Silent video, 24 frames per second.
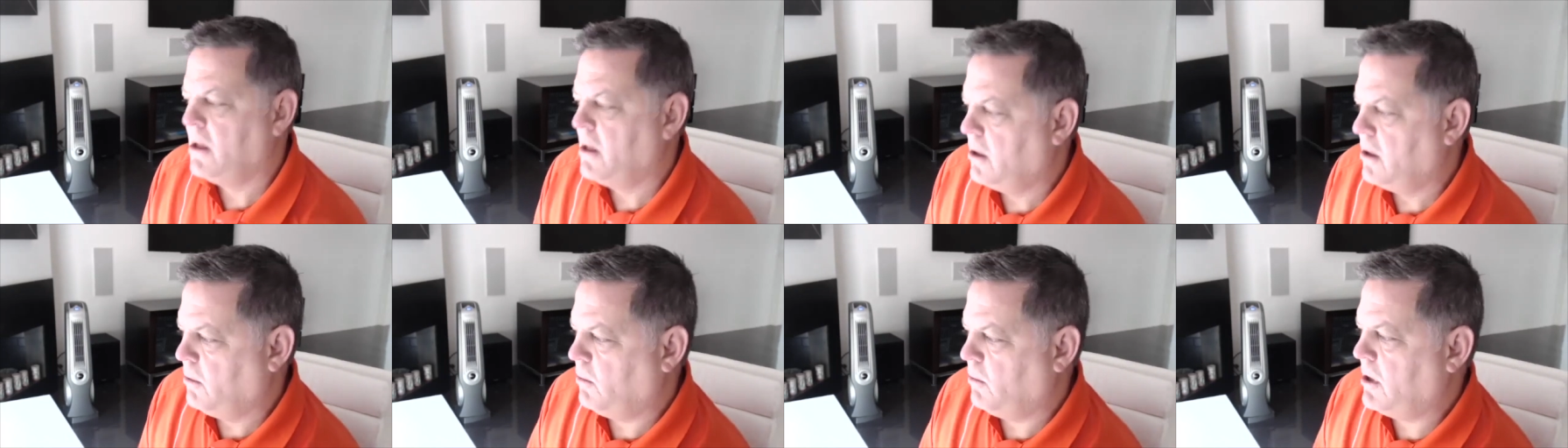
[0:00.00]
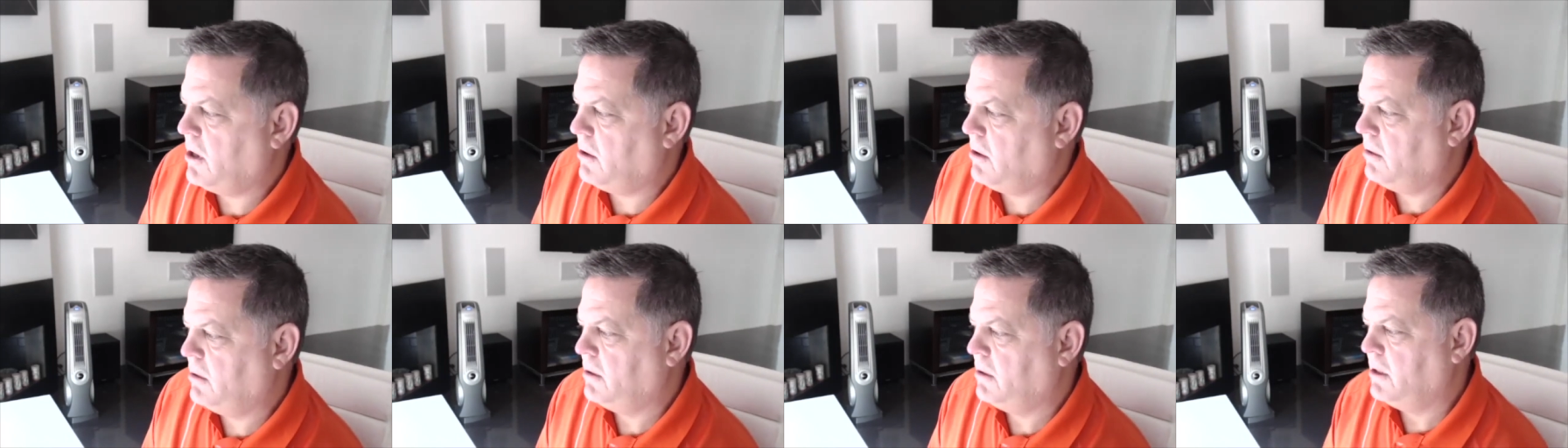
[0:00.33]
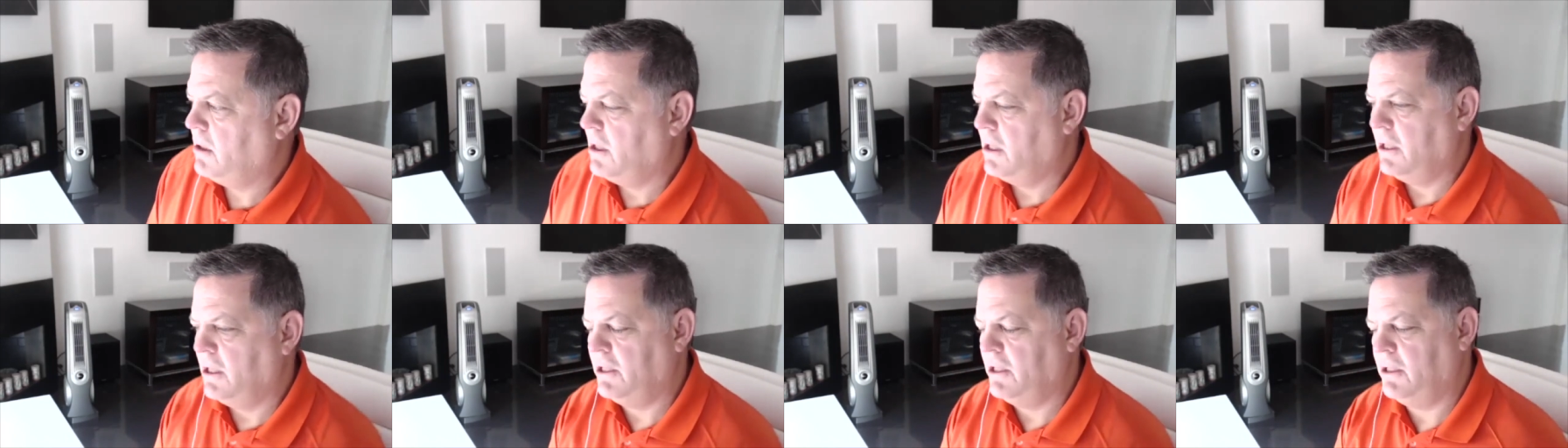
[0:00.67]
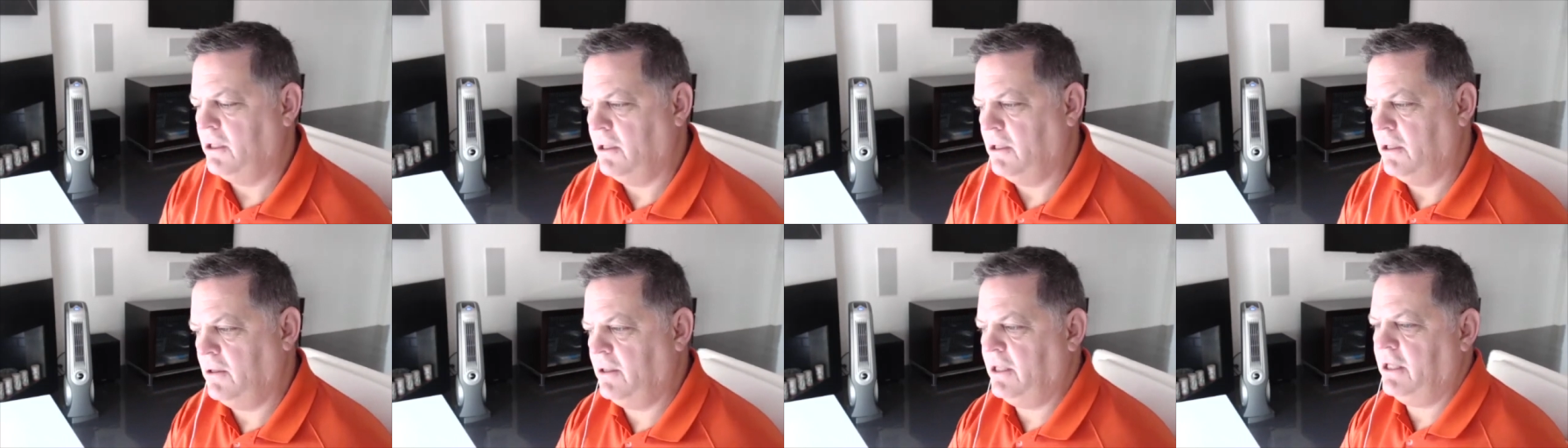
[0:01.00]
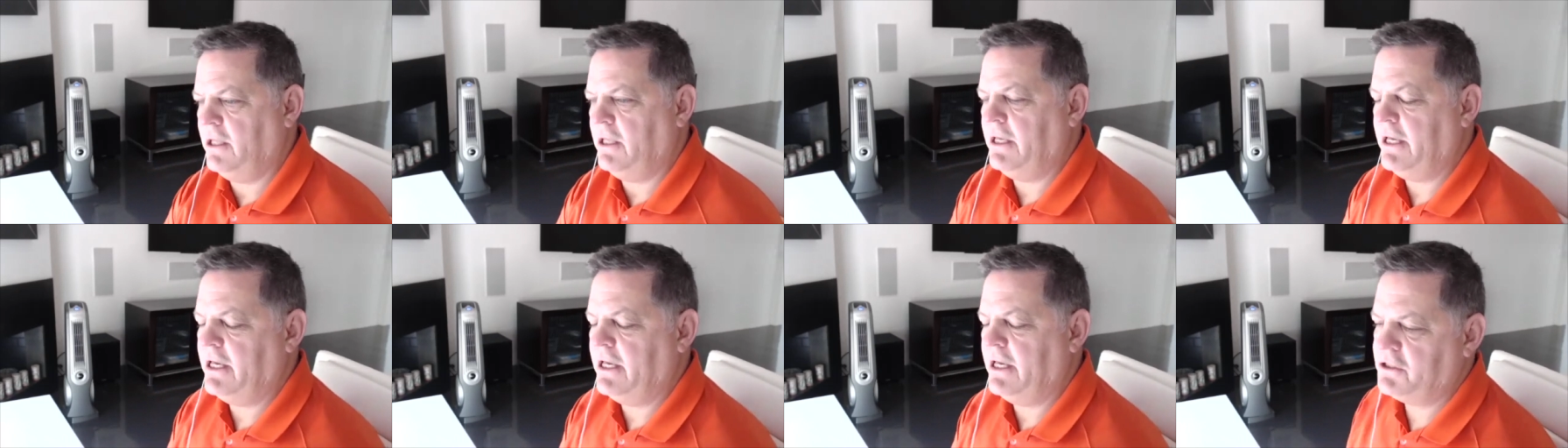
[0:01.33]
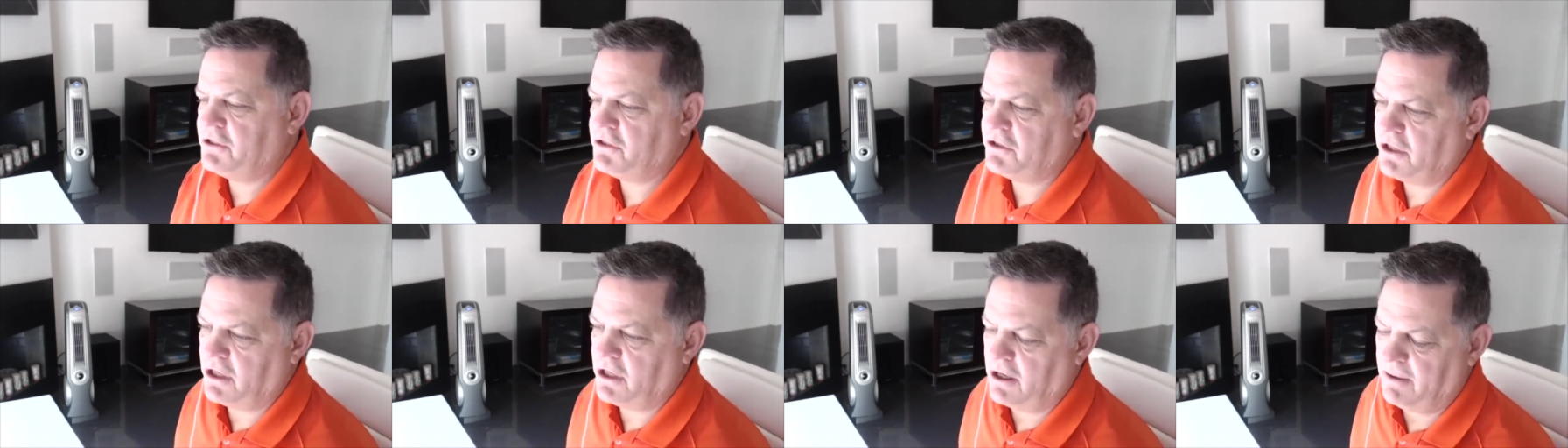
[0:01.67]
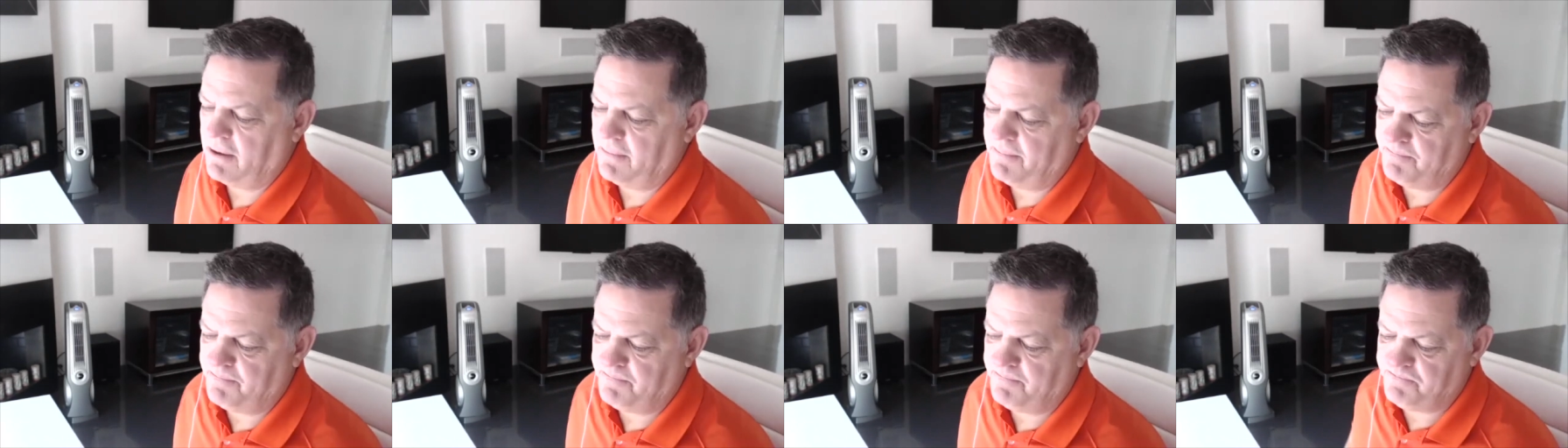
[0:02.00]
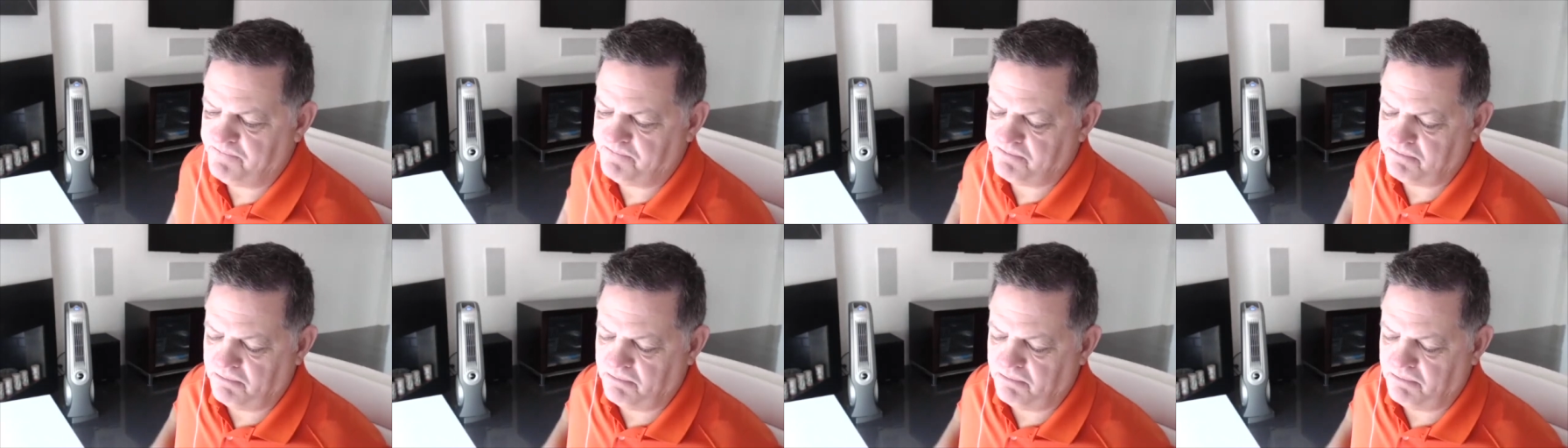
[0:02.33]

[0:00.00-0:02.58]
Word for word: well, it, it's um,